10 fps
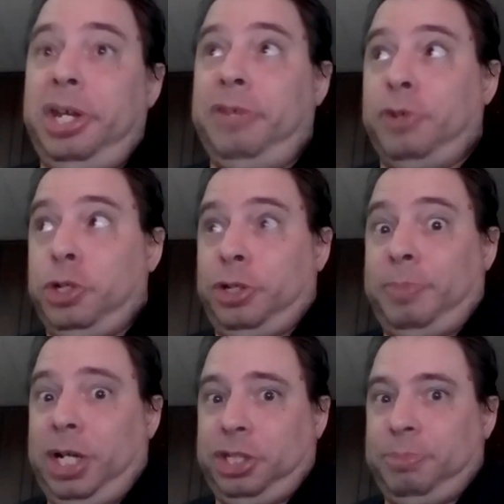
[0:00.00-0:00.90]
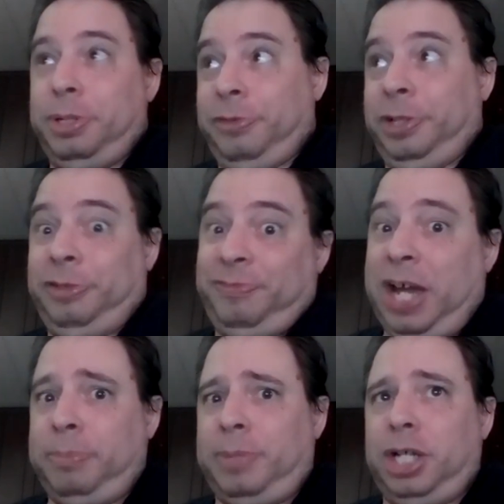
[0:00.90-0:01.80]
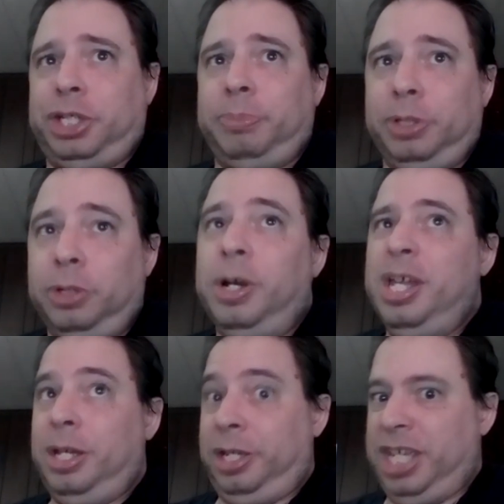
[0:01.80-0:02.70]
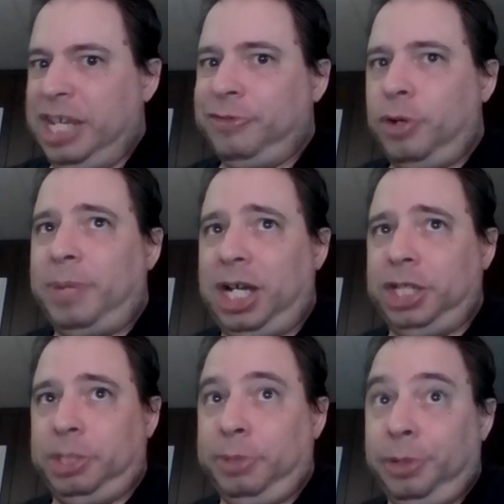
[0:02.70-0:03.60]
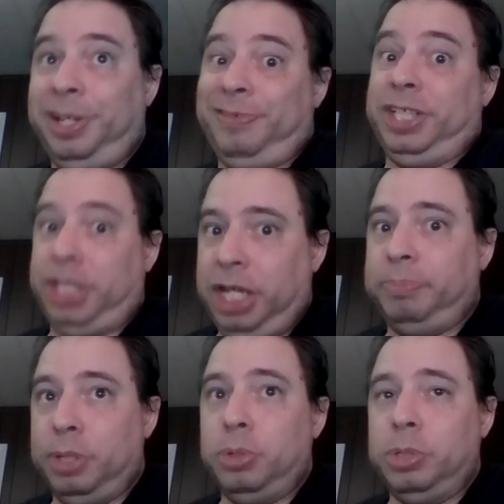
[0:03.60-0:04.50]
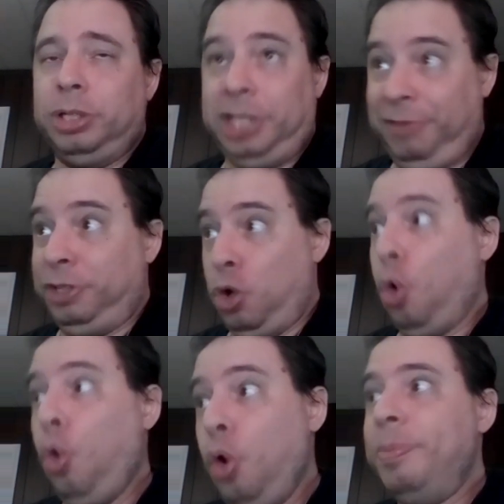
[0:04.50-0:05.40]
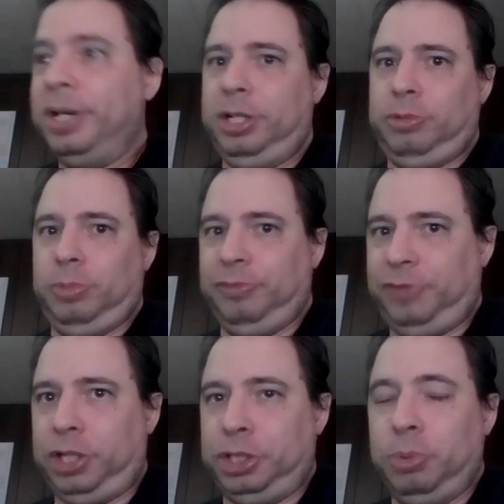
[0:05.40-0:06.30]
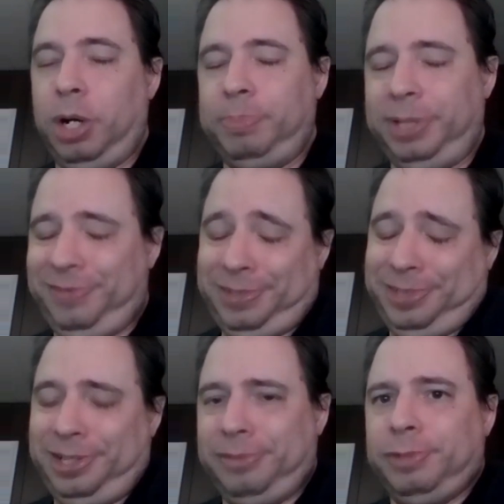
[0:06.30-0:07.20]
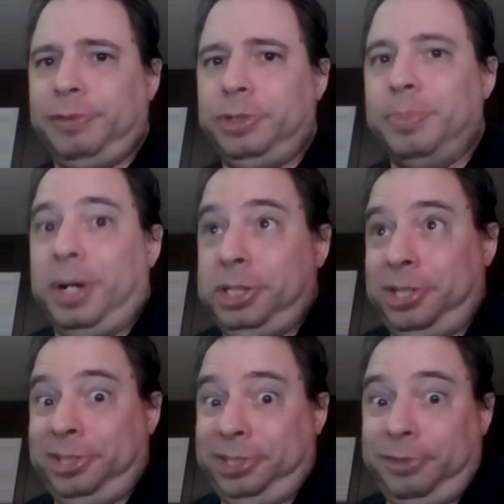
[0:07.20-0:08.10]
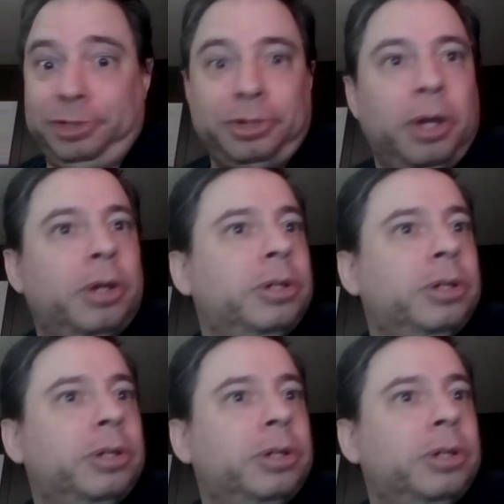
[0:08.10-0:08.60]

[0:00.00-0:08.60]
Any version of Majin Buu, really. Fat Majin Buu, evil Majin Buu, or even Kid Buu. Even Oob will fuck you up, even though he didn't really do much in the series.